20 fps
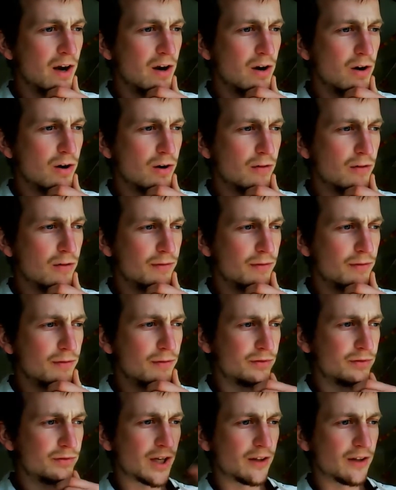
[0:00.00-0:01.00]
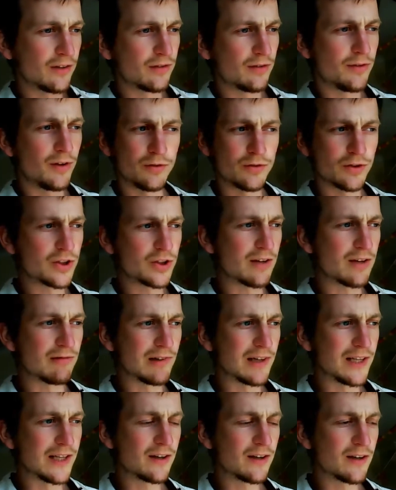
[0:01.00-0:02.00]
of Change the Future
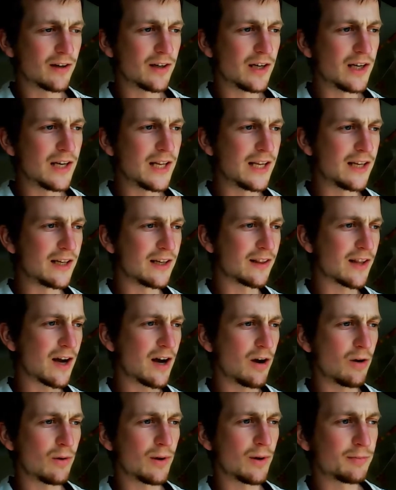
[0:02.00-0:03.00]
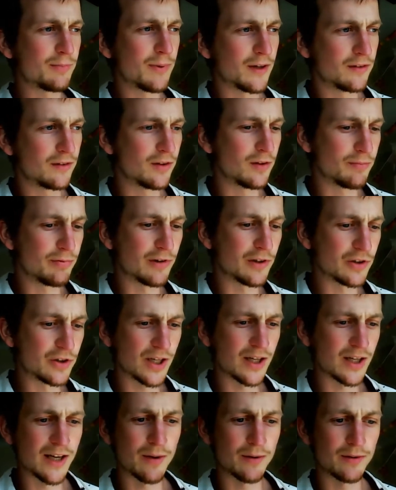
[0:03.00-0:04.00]
generally, kind of leading that whole aspect of the
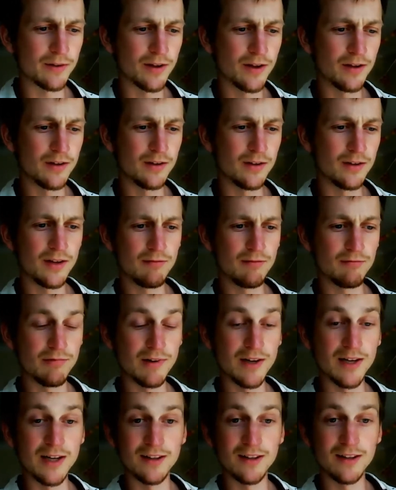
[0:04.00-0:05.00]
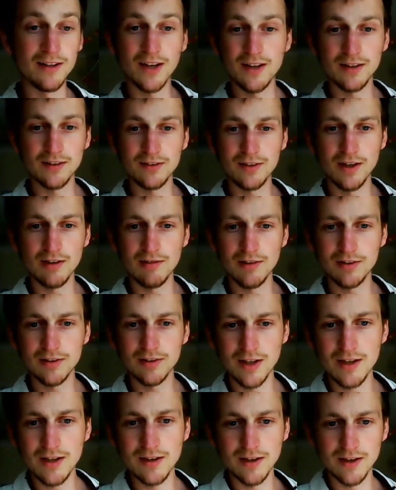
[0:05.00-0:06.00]
project now and really taking it
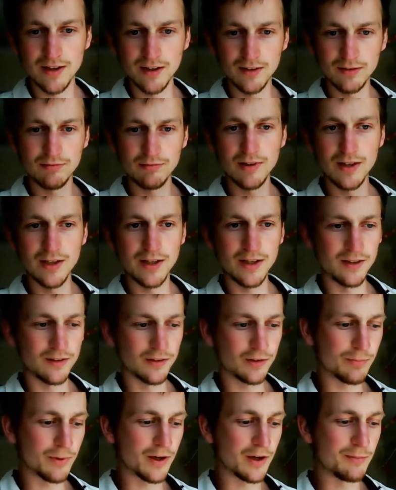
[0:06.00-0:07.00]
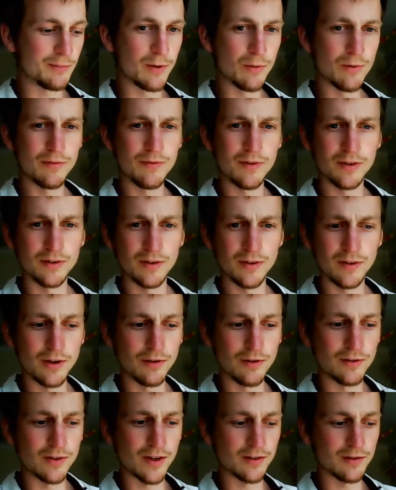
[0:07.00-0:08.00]
seriously. Like, he's really inspired me with his
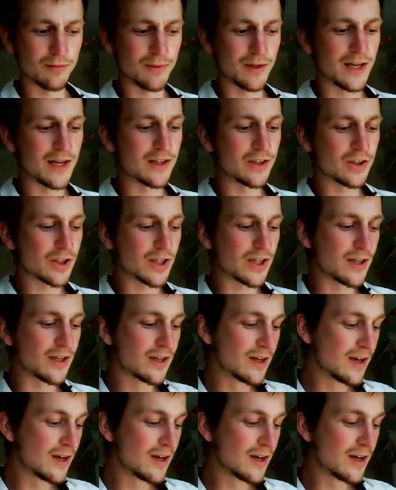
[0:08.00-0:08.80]
enthusiasm and energy.